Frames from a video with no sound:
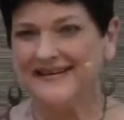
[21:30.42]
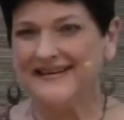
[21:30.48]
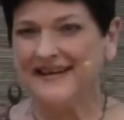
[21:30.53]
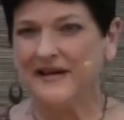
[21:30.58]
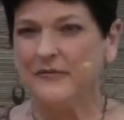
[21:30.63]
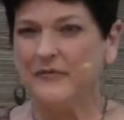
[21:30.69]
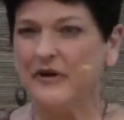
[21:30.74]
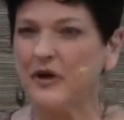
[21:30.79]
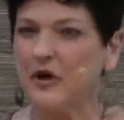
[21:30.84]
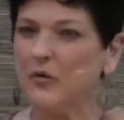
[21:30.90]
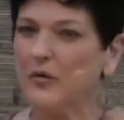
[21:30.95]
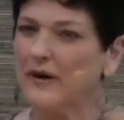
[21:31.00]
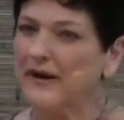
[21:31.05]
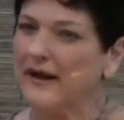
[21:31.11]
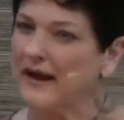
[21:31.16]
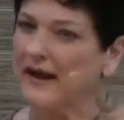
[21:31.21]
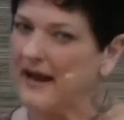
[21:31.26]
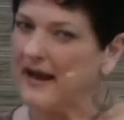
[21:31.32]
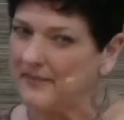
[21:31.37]
and we know what
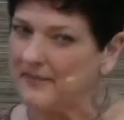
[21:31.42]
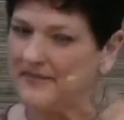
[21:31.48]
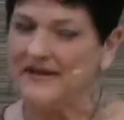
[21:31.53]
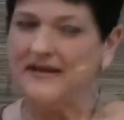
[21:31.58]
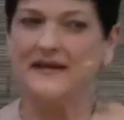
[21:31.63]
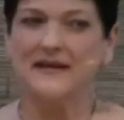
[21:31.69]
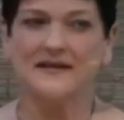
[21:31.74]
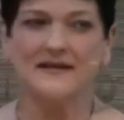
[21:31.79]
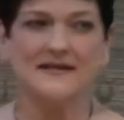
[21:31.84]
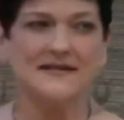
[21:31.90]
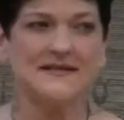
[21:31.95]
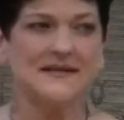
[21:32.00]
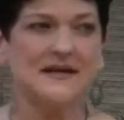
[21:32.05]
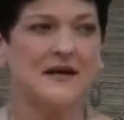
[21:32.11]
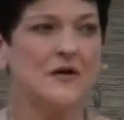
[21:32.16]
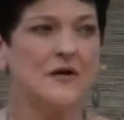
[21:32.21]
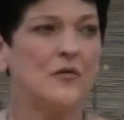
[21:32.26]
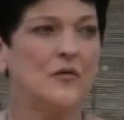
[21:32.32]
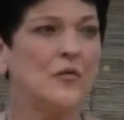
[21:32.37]
happy is,
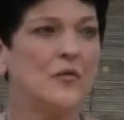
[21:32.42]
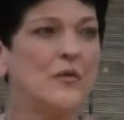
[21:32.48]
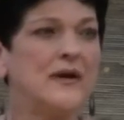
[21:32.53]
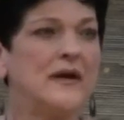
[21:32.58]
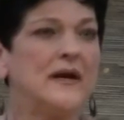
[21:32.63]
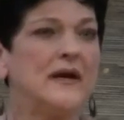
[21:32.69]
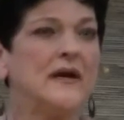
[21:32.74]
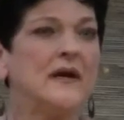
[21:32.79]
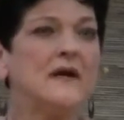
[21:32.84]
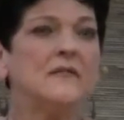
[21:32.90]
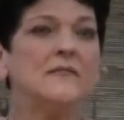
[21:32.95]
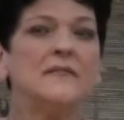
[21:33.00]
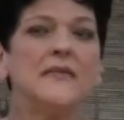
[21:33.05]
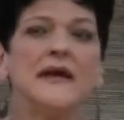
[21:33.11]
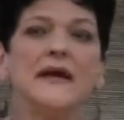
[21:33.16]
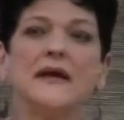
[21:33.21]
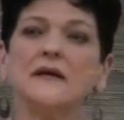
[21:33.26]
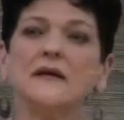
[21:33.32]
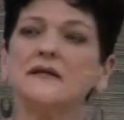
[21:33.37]
we
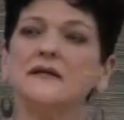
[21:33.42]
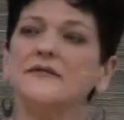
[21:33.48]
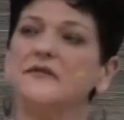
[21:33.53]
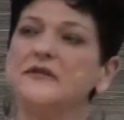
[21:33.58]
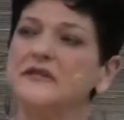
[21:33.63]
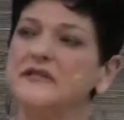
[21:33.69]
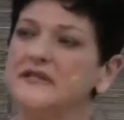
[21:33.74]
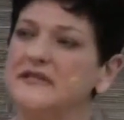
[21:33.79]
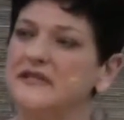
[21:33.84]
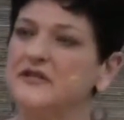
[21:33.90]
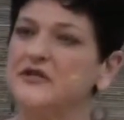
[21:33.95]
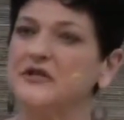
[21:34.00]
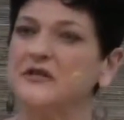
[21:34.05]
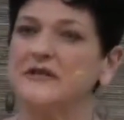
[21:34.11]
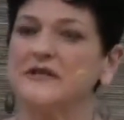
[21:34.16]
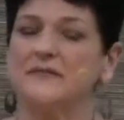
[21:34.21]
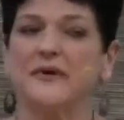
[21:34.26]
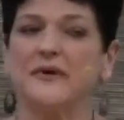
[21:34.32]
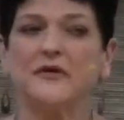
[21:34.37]
make different
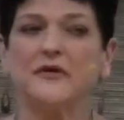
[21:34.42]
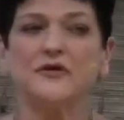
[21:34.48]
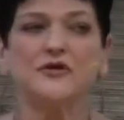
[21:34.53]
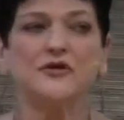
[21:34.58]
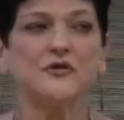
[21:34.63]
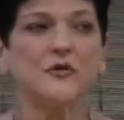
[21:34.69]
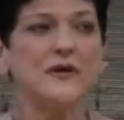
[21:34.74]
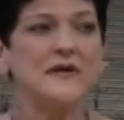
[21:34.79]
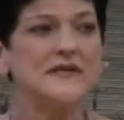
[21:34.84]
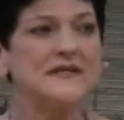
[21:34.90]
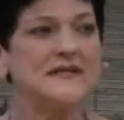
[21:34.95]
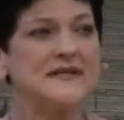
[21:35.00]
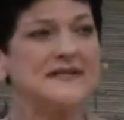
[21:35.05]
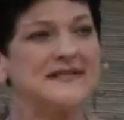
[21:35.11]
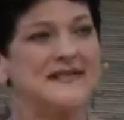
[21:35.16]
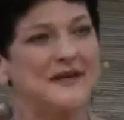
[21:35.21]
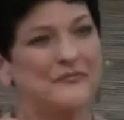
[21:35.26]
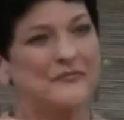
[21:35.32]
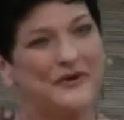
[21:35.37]
decisions, better
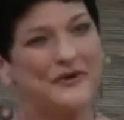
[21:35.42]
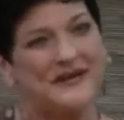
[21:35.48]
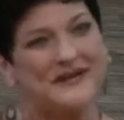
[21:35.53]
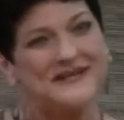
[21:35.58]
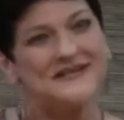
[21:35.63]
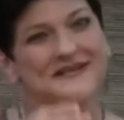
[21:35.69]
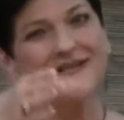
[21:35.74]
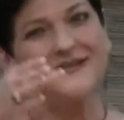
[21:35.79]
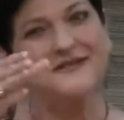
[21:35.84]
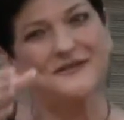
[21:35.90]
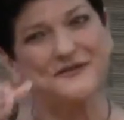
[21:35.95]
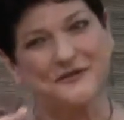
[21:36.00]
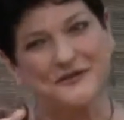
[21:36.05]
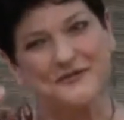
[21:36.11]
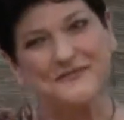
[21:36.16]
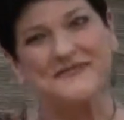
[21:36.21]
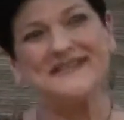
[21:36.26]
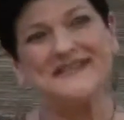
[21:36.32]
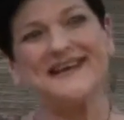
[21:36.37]
choices that bring us to the
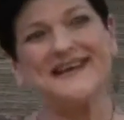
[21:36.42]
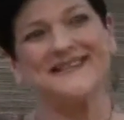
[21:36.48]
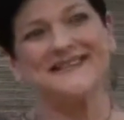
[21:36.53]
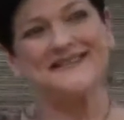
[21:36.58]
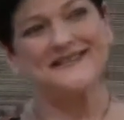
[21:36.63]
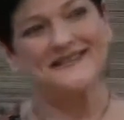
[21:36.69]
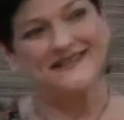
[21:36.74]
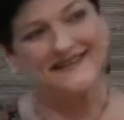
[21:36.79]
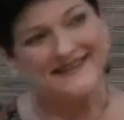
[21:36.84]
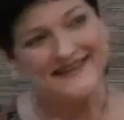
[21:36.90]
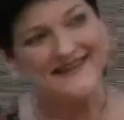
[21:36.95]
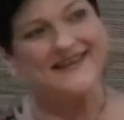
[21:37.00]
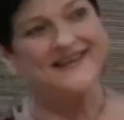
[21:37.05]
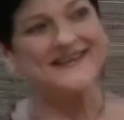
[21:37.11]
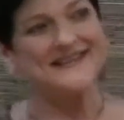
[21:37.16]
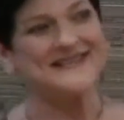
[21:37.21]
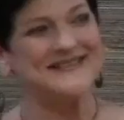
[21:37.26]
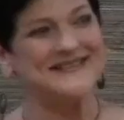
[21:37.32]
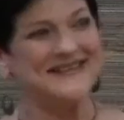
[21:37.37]
circumstances, lead
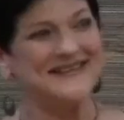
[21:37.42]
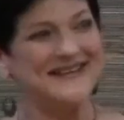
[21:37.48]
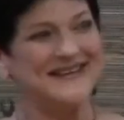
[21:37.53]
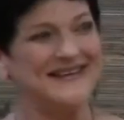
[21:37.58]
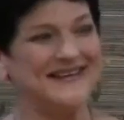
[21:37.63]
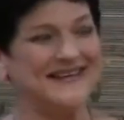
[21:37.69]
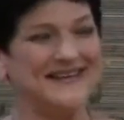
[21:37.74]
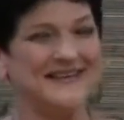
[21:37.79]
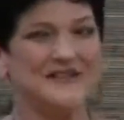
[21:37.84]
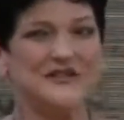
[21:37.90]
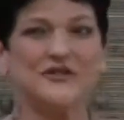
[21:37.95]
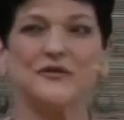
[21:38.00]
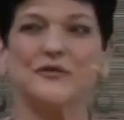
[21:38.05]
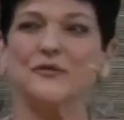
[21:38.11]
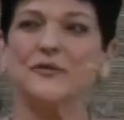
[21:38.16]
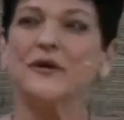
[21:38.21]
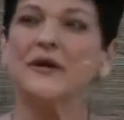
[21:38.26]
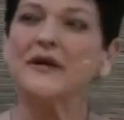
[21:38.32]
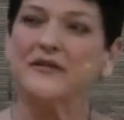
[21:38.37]
us
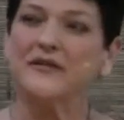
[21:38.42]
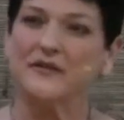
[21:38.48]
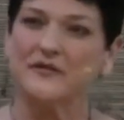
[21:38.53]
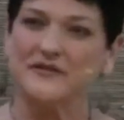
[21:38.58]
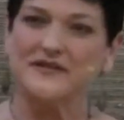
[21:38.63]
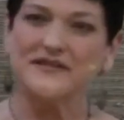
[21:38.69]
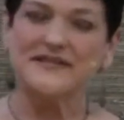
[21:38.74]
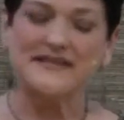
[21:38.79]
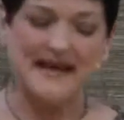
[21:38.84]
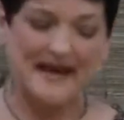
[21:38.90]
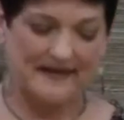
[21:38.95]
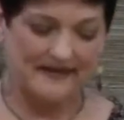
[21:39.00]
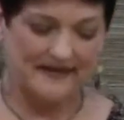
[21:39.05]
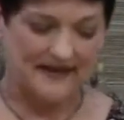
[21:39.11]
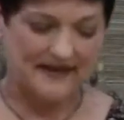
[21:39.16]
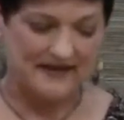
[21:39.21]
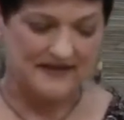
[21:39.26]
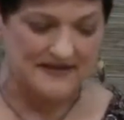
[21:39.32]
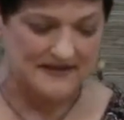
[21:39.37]
to those exact
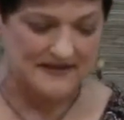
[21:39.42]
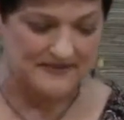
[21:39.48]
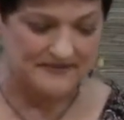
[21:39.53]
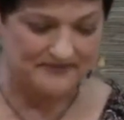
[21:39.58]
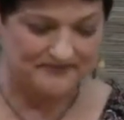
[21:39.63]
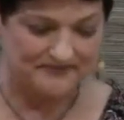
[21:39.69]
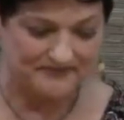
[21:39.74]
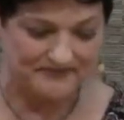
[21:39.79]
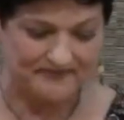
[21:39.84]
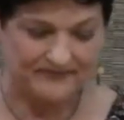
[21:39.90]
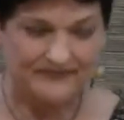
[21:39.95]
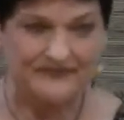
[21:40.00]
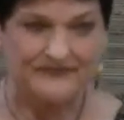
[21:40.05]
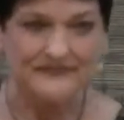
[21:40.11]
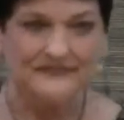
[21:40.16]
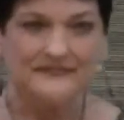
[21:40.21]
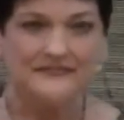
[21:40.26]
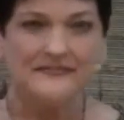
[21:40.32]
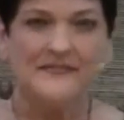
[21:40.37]
things.
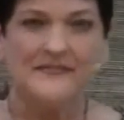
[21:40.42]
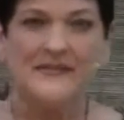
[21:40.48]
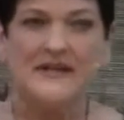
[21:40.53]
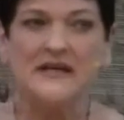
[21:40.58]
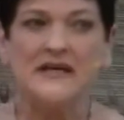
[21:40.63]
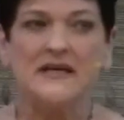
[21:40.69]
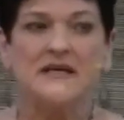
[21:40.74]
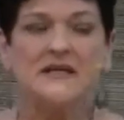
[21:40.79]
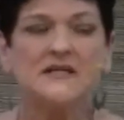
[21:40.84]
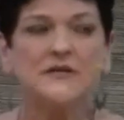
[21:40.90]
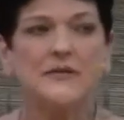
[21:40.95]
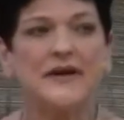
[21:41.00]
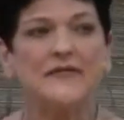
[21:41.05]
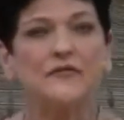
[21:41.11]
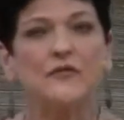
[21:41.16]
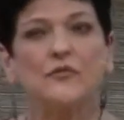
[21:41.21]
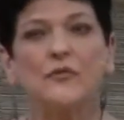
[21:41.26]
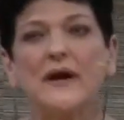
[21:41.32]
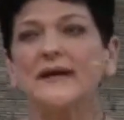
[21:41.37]
So we
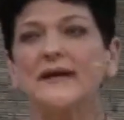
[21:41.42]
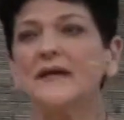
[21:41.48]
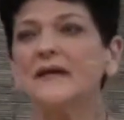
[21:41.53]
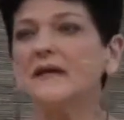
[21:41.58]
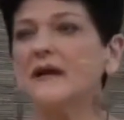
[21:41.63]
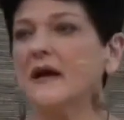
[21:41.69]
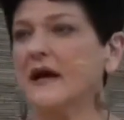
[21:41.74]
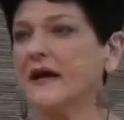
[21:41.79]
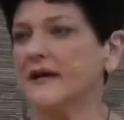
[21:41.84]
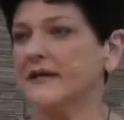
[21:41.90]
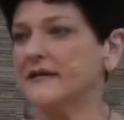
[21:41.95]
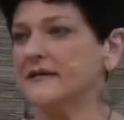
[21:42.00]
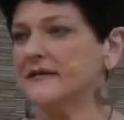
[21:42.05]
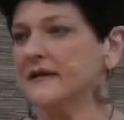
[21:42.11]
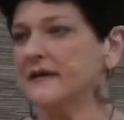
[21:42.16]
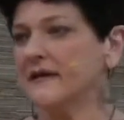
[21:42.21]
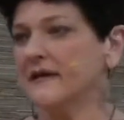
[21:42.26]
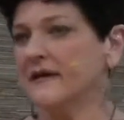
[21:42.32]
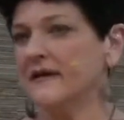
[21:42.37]
have to recognize
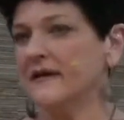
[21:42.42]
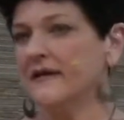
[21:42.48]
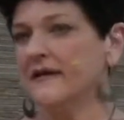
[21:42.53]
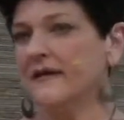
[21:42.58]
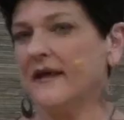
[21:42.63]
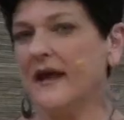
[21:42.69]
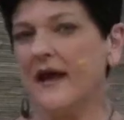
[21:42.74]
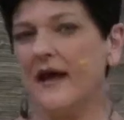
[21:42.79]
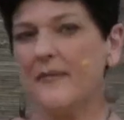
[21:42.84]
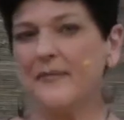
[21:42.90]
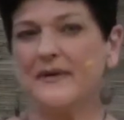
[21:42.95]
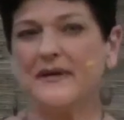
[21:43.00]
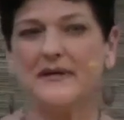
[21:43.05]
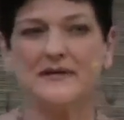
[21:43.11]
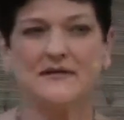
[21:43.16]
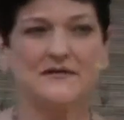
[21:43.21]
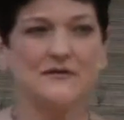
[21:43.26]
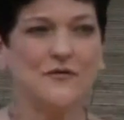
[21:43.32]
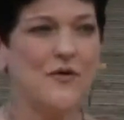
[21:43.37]
the
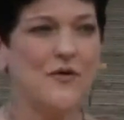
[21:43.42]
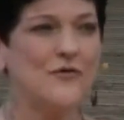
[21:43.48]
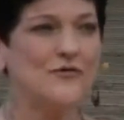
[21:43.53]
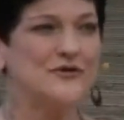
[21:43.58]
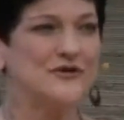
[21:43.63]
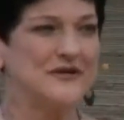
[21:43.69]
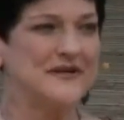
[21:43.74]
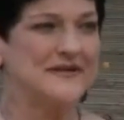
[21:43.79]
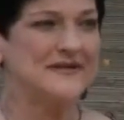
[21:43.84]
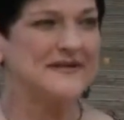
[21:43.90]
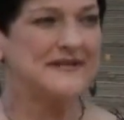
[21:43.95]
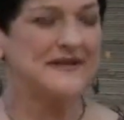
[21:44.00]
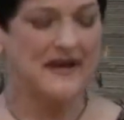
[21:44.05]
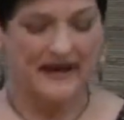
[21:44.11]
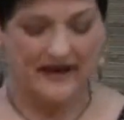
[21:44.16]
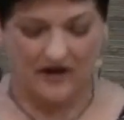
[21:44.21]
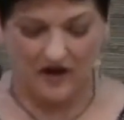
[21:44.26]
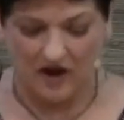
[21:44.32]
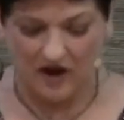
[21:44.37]
happiness quotient,
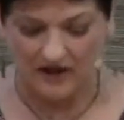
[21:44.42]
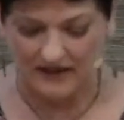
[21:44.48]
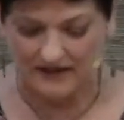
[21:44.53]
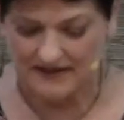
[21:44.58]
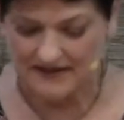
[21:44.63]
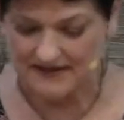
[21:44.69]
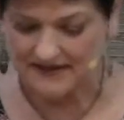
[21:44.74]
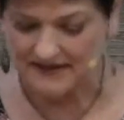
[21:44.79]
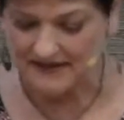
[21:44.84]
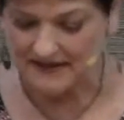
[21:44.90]
I call it.